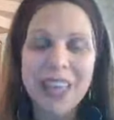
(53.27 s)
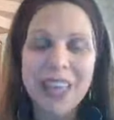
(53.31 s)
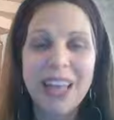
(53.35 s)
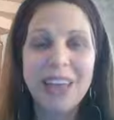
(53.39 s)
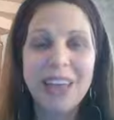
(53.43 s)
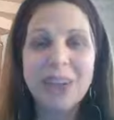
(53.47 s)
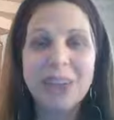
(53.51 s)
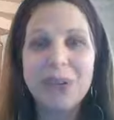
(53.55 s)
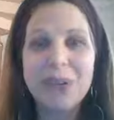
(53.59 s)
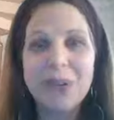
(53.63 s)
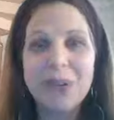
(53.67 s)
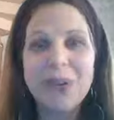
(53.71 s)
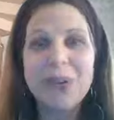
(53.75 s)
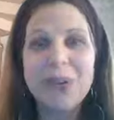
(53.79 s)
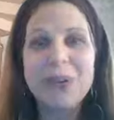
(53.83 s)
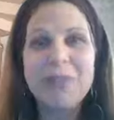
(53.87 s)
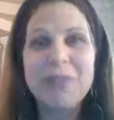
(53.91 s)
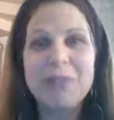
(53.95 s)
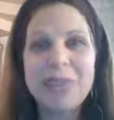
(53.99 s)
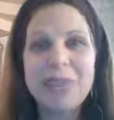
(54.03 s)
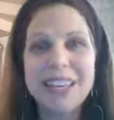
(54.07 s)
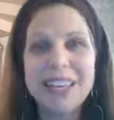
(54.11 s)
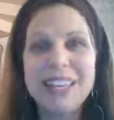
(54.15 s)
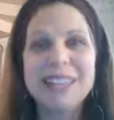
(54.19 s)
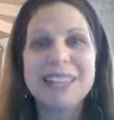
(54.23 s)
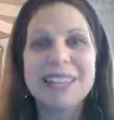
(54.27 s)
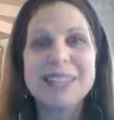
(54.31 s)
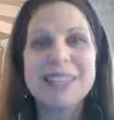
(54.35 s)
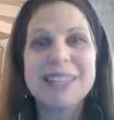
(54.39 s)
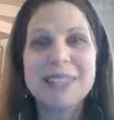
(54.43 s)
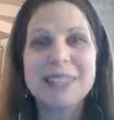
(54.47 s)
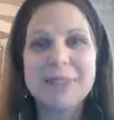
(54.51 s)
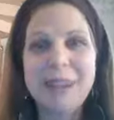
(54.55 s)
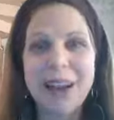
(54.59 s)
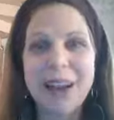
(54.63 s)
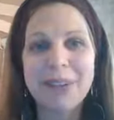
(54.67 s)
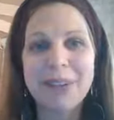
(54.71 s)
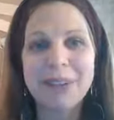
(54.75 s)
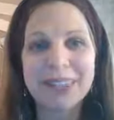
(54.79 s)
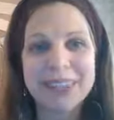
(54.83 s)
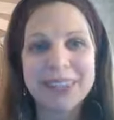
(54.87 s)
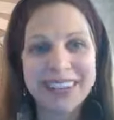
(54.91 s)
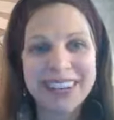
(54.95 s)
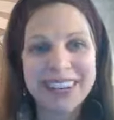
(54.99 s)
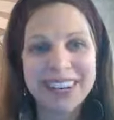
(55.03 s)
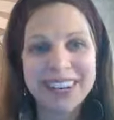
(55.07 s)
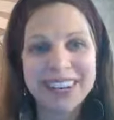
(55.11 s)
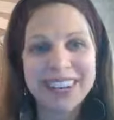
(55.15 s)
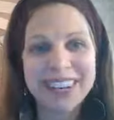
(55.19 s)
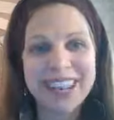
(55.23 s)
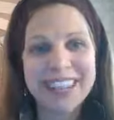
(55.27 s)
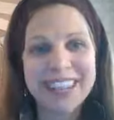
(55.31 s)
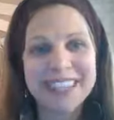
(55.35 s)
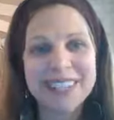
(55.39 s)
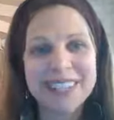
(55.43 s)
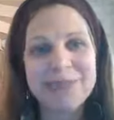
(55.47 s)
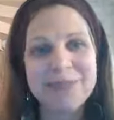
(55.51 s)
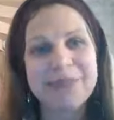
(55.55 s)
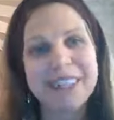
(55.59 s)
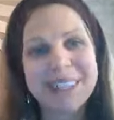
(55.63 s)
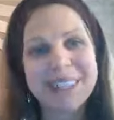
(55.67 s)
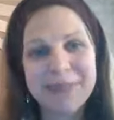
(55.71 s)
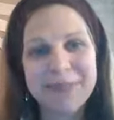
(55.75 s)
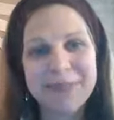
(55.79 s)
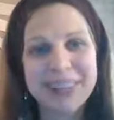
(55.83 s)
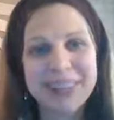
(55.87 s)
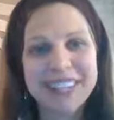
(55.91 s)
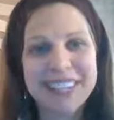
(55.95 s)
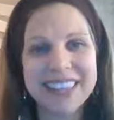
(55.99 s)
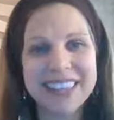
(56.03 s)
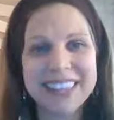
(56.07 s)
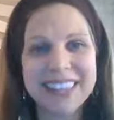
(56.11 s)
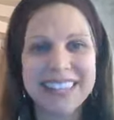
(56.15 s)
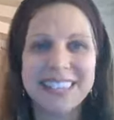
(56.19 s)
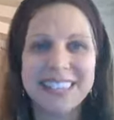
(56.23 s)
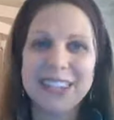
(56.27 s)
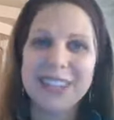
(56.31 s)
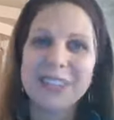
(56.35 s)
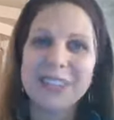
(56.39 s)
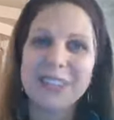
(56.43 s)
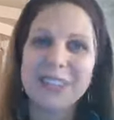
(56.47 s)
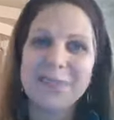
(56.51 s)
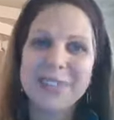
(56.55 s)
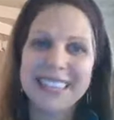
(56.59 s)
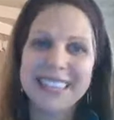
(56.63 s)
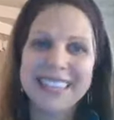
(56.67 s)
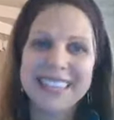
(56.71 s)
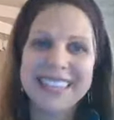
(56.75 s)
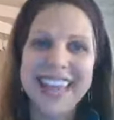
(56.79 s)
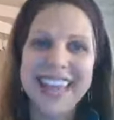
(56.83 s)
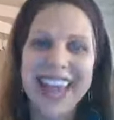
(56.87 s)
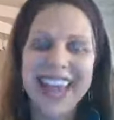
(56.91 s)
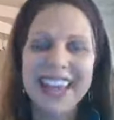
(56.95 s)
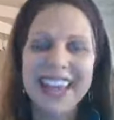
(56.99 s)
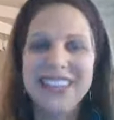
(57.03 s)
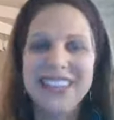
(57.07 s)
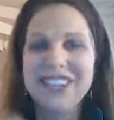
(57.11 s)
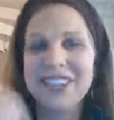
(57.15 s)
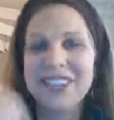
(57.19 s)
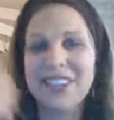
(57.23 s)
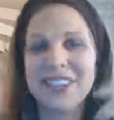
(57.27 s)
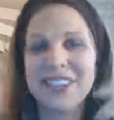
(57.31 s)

Lul means spiral staircase. It means a bunch of things. It also means cage.